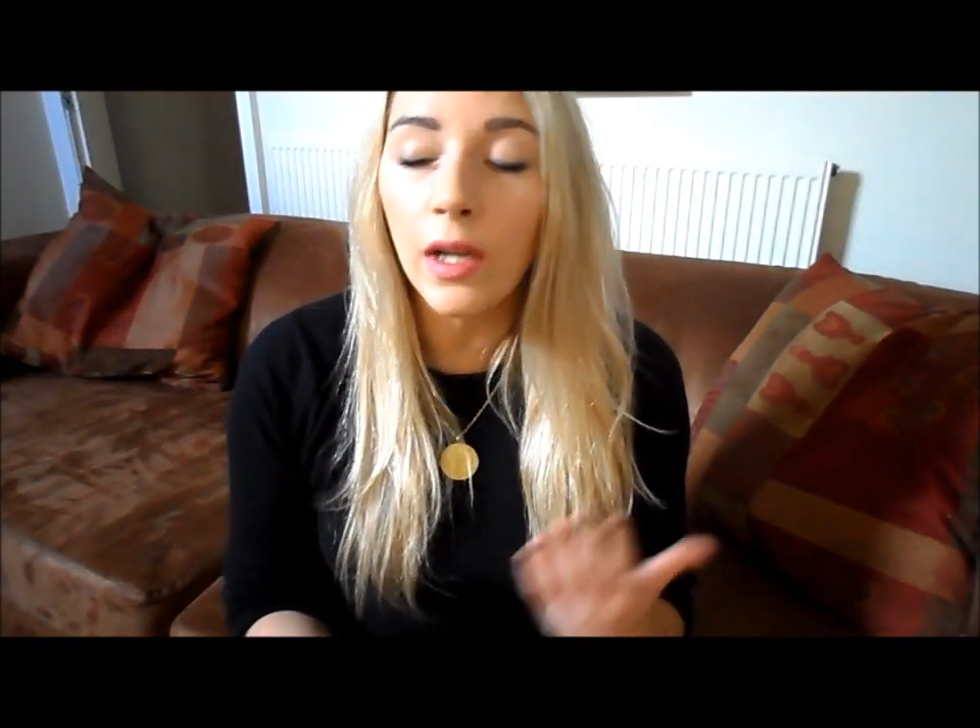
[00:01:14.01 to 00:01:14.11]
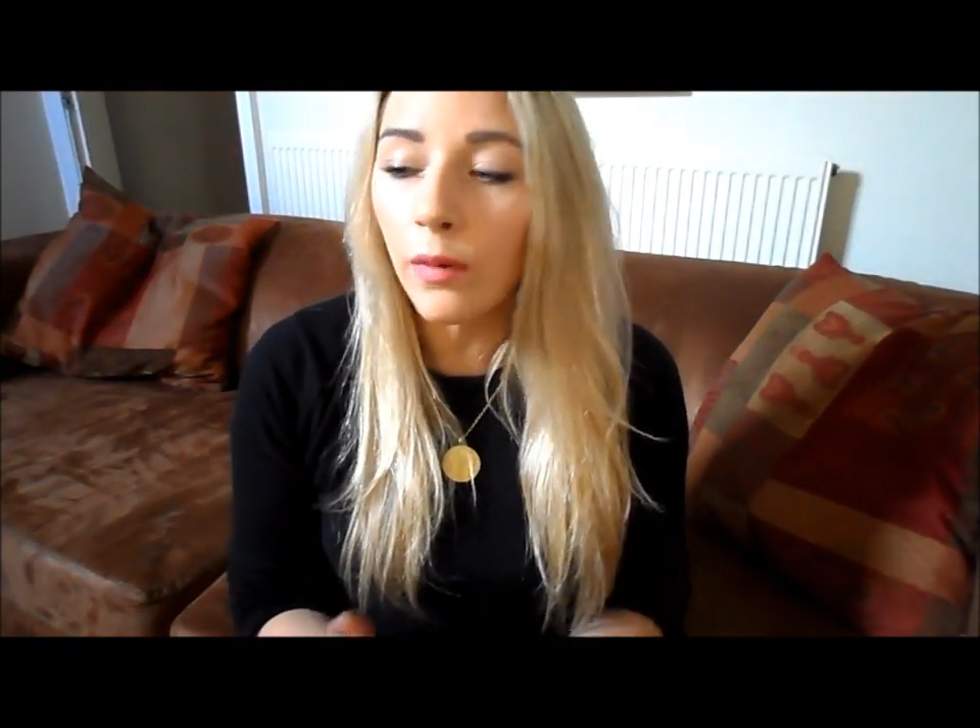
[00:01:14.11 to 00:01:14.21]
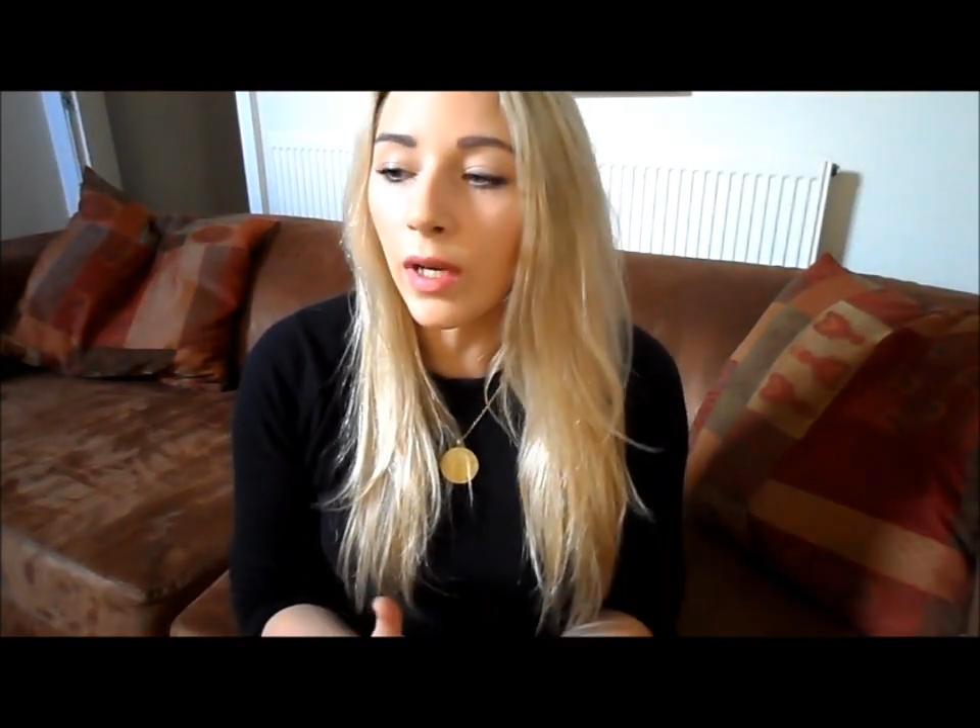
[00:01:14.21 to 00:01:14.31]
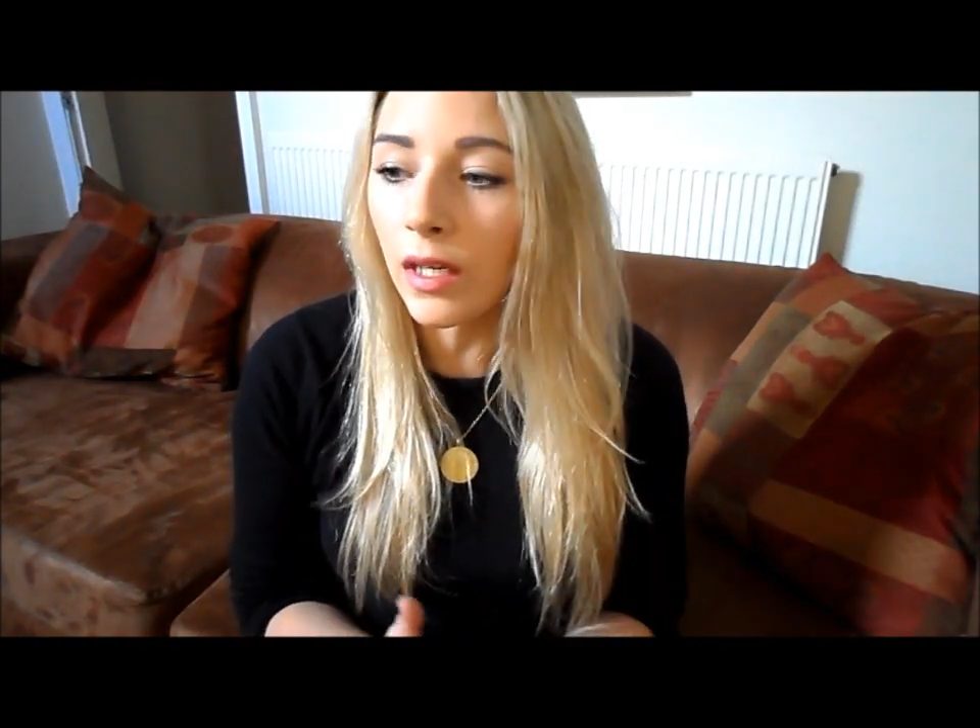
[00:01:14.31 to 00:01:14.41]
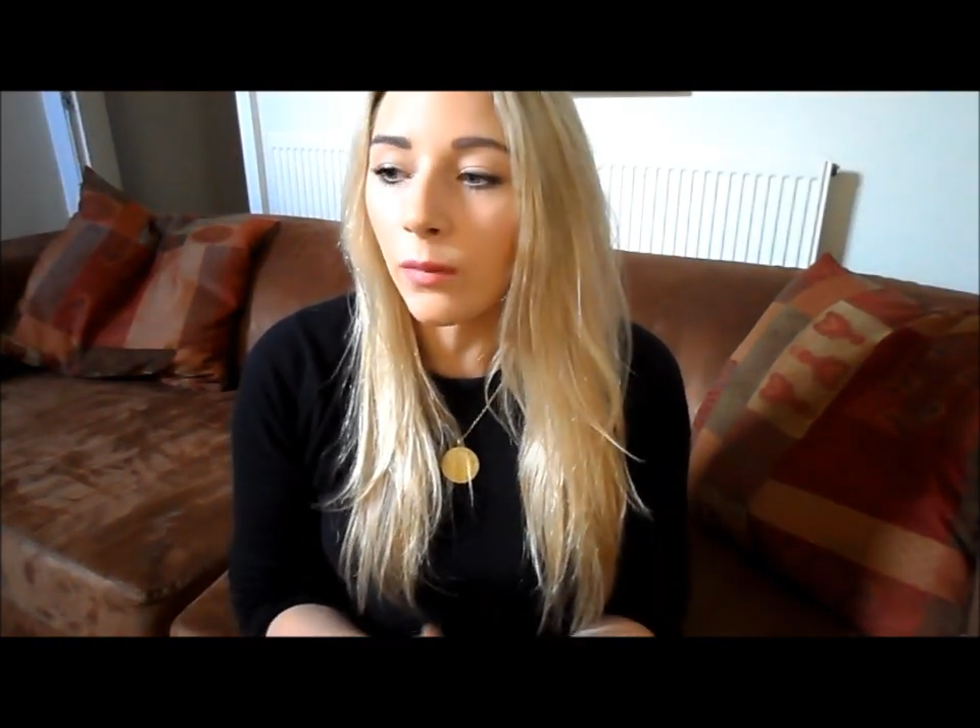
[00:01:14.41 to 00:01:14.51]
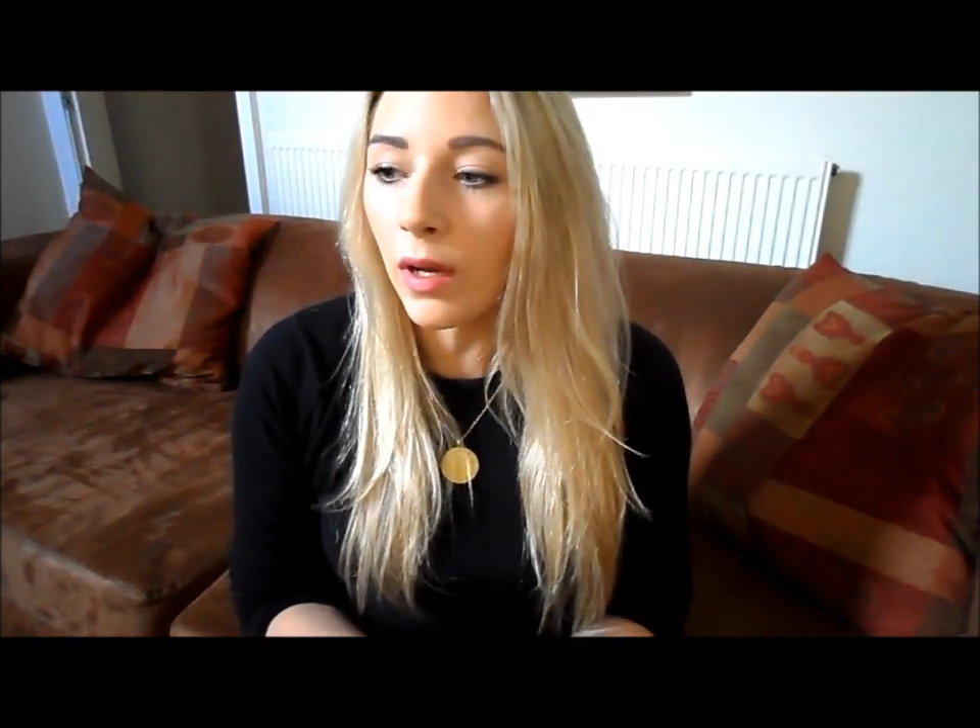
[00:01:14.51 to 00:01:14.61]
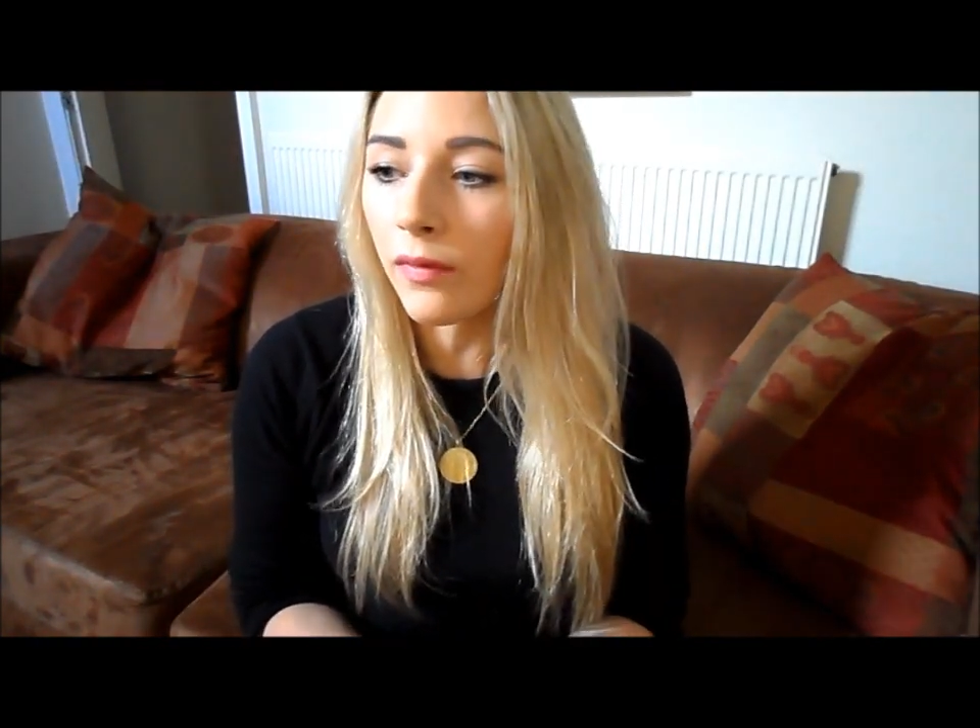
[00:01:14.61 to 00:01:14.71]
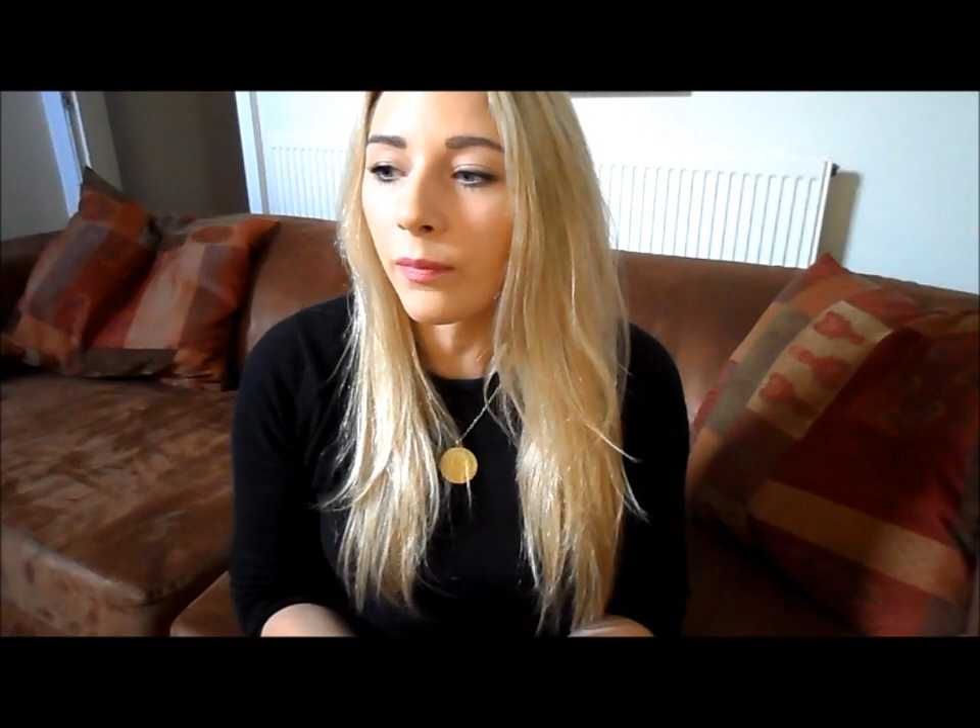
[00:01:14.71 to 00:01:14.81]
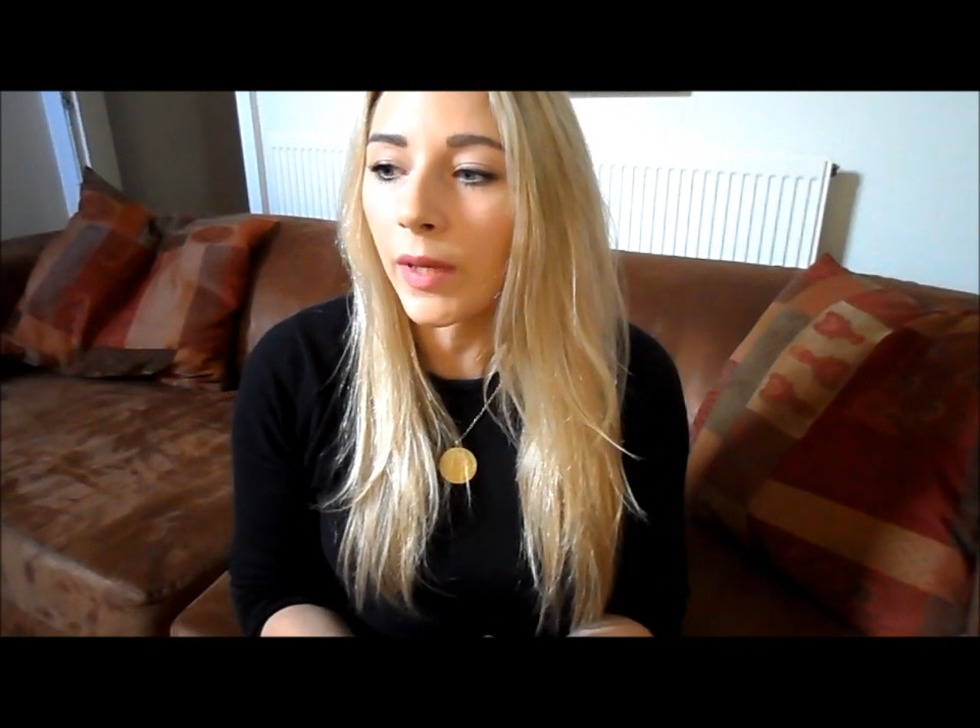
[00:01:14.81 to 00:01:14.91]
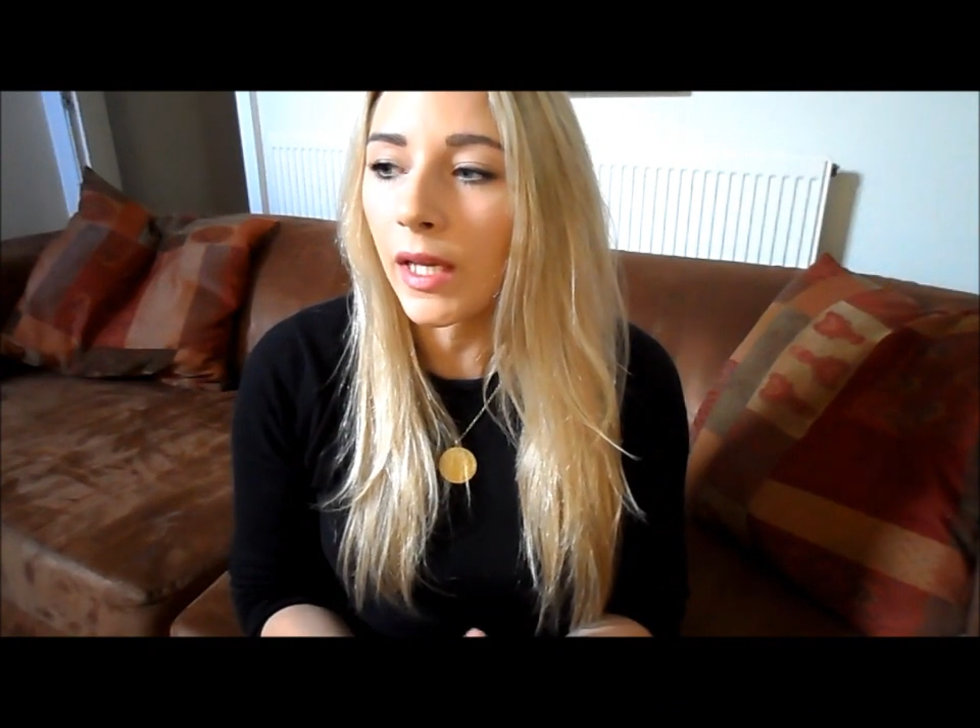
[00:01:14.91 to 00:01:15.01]
know are going to
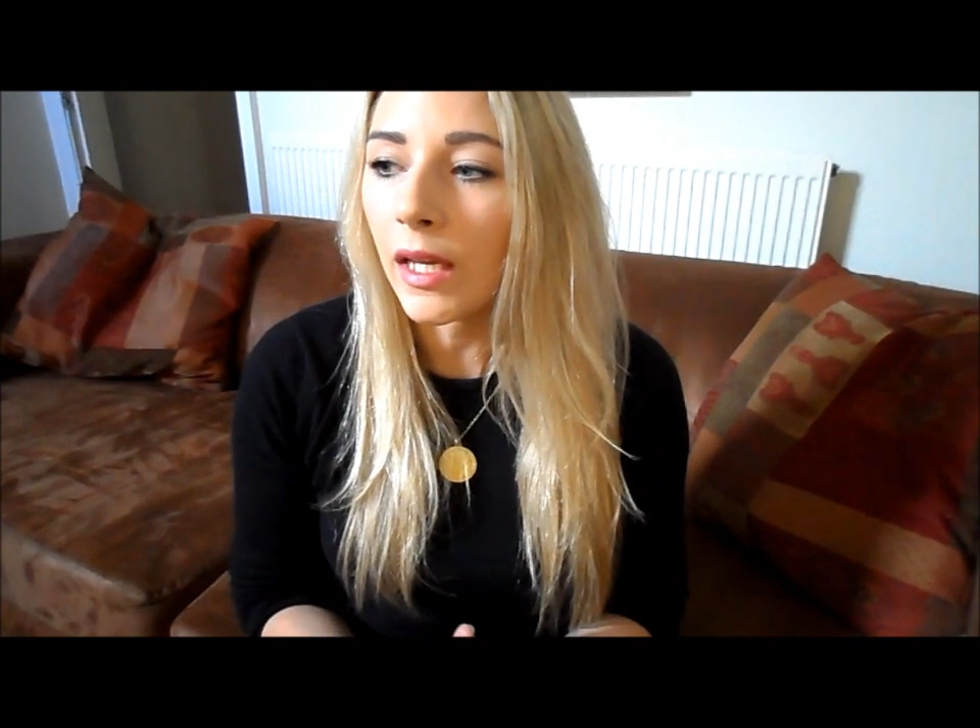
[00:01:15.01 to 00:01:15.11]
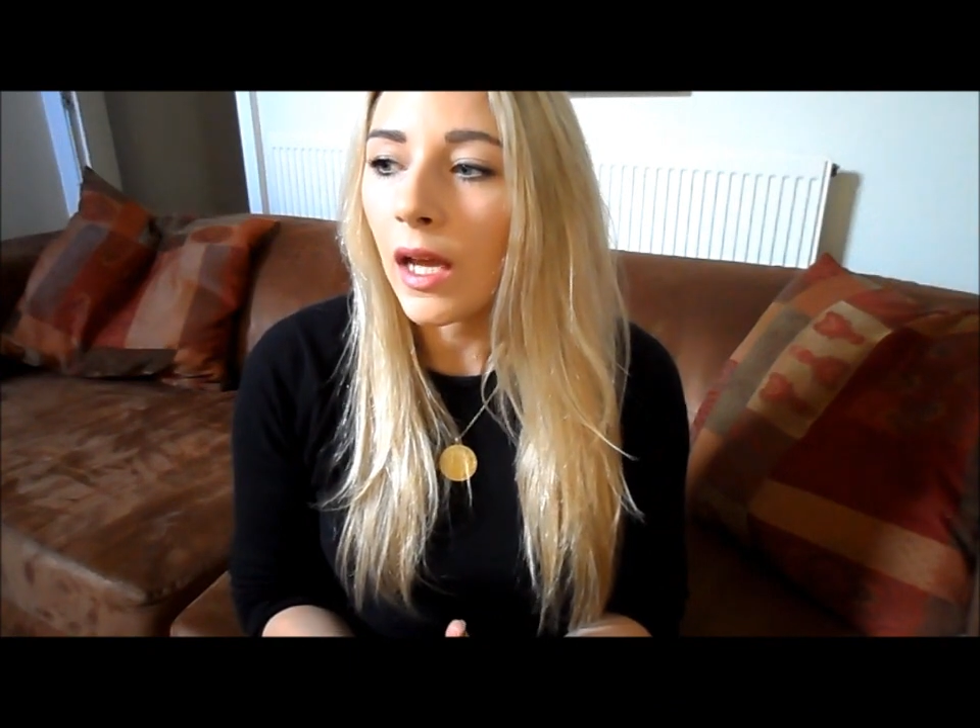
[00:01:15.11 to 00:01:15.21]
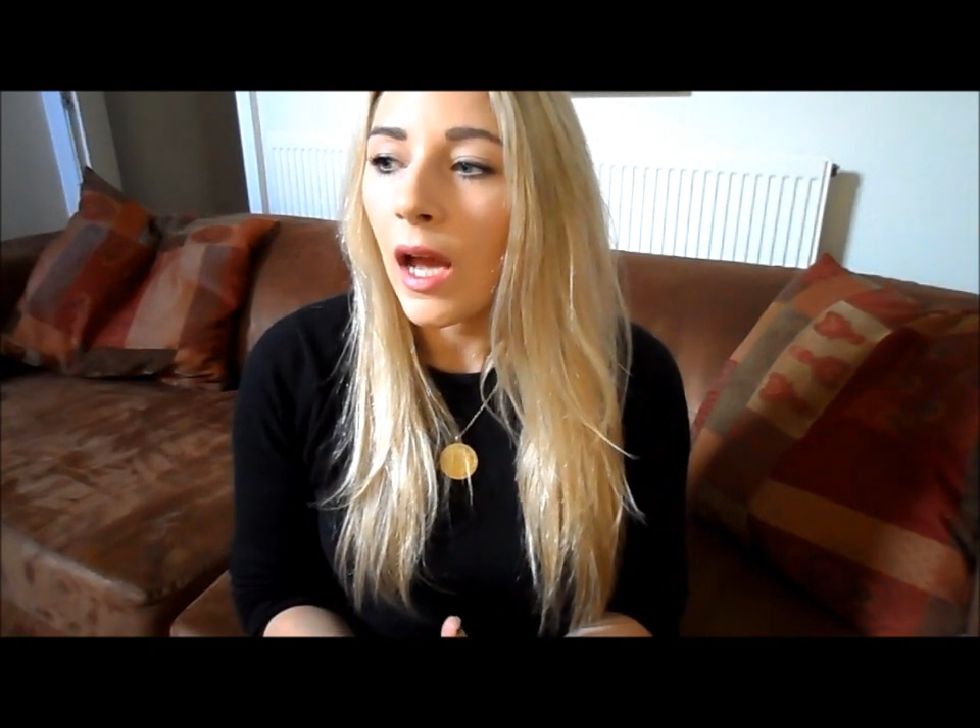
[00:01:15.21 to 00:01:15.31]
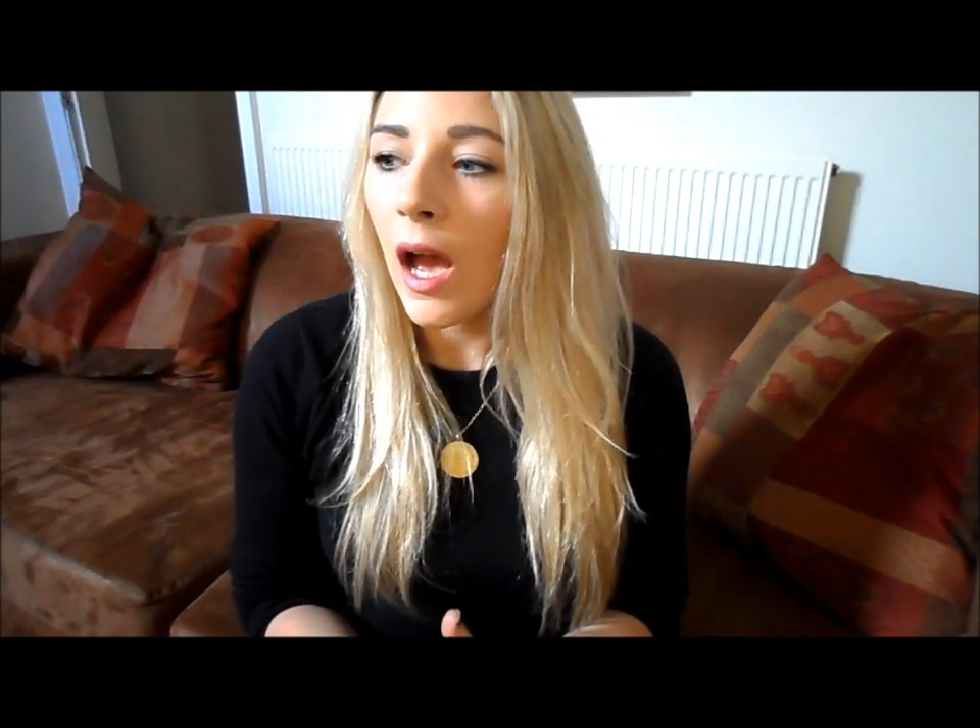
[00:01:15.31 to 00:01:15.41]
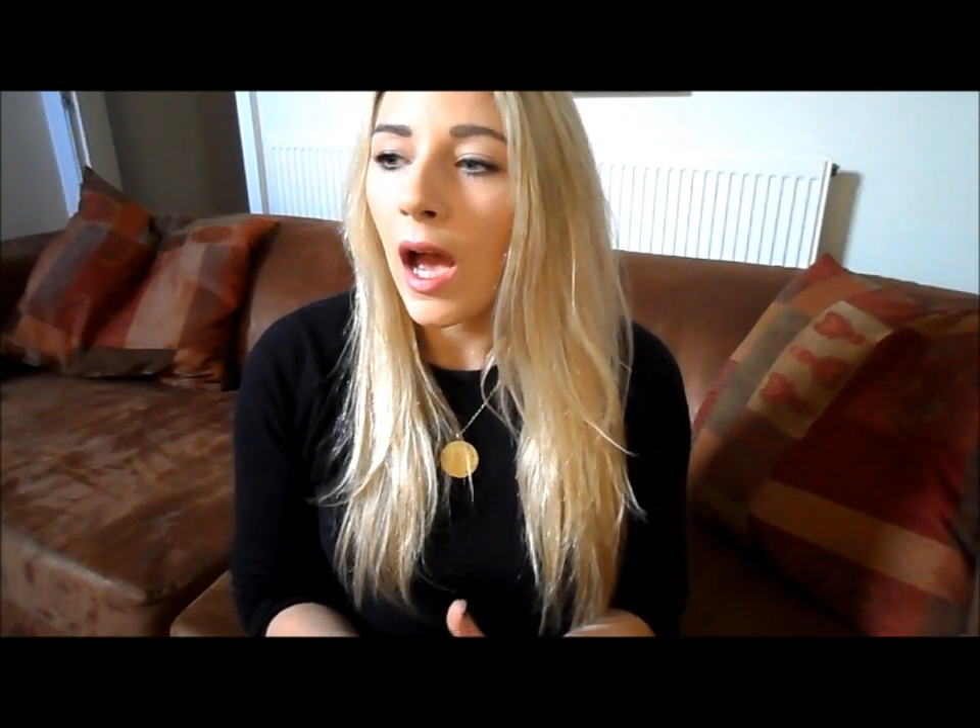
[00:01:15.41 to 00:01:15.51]
work for me.